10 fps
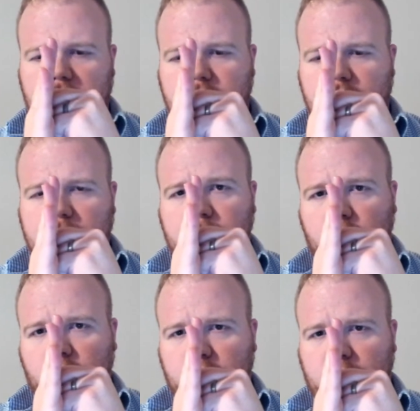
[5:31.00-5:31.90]
They're going to
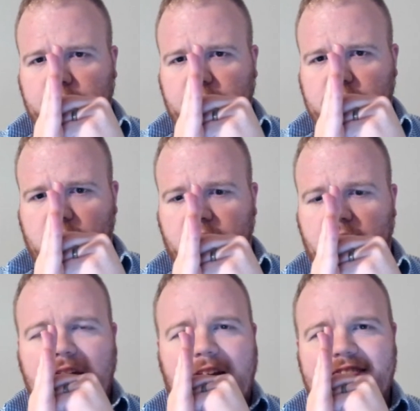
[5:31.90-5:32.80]
pull towards each other.
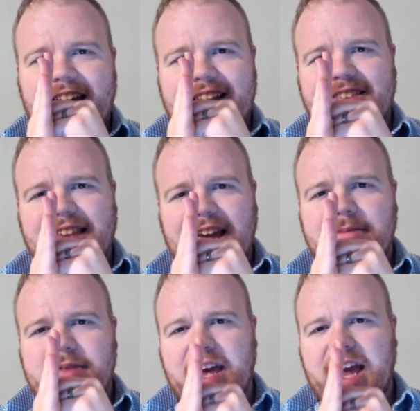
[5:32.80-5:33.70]
And that same
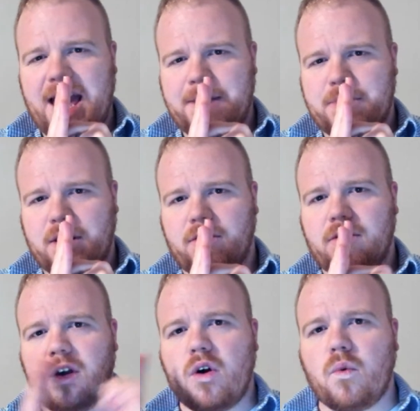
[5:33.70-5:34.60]
thing
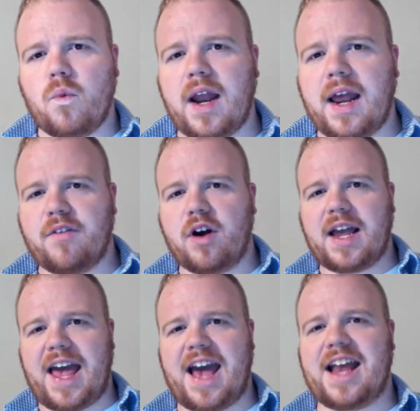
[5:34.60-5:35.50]
happens whenever a
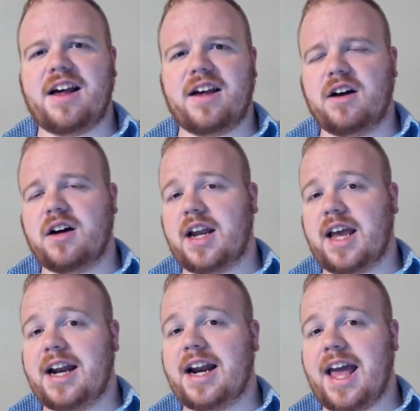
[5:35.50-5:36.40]
cation
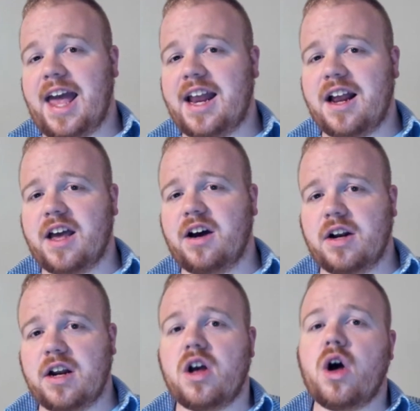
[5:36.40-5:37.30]
and an
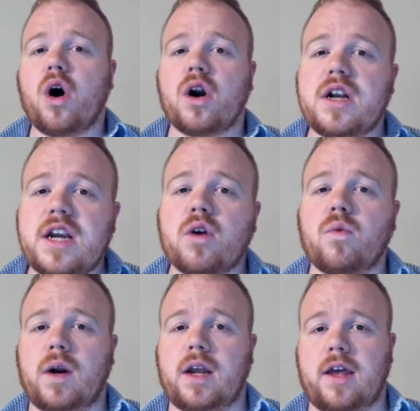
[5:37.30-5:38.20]
anion are near
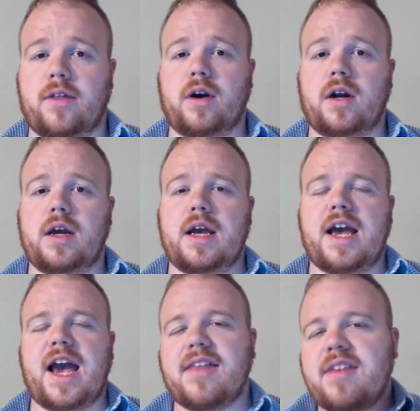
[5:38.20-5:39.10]
one another.
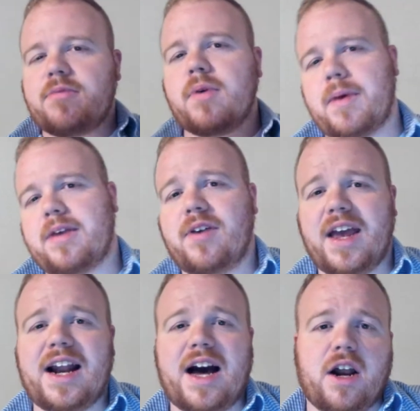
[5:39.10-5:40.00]
And that's what basically
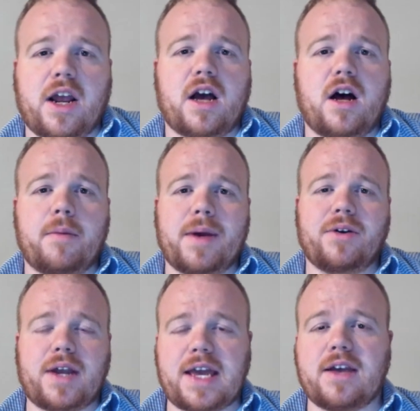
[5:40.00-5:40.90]
an ionic
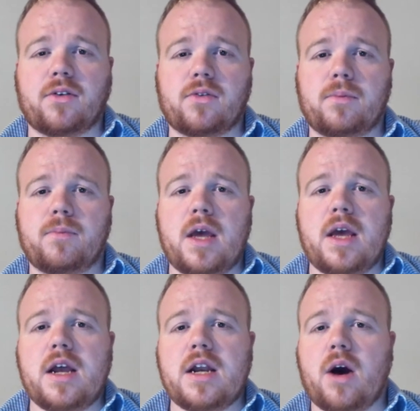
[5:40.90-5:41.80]
compound is.
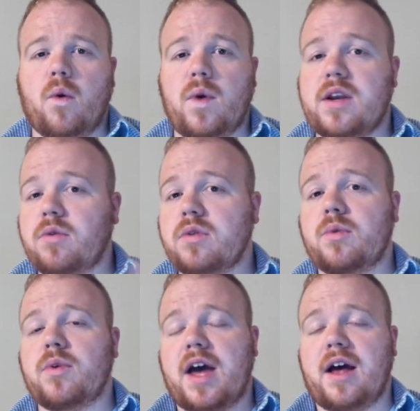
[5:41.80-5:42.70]
Now, we do deal
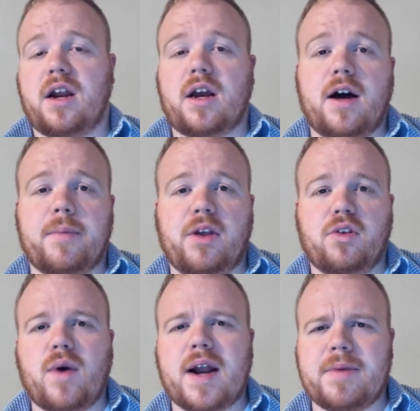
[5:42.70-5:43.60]
with ionic compounds
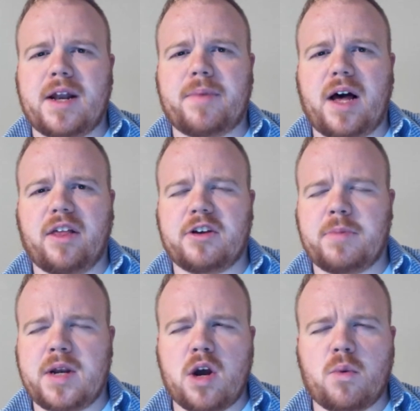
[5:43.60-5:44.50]
quite a bit in biology,
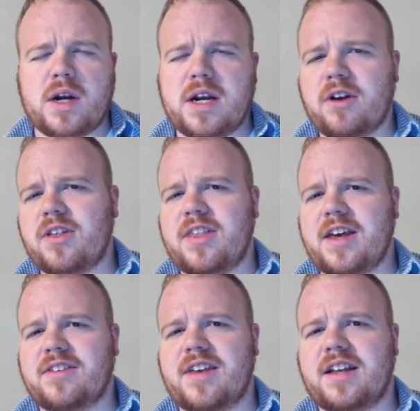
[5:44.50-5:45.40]
but nowhere near to the
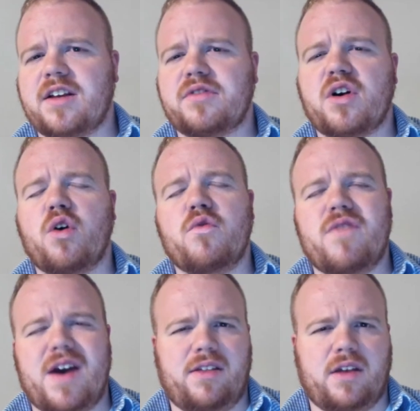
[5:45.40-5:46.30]
extent of
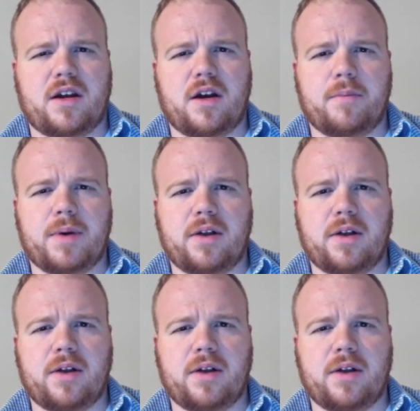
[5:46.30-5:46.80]
covalent compounds.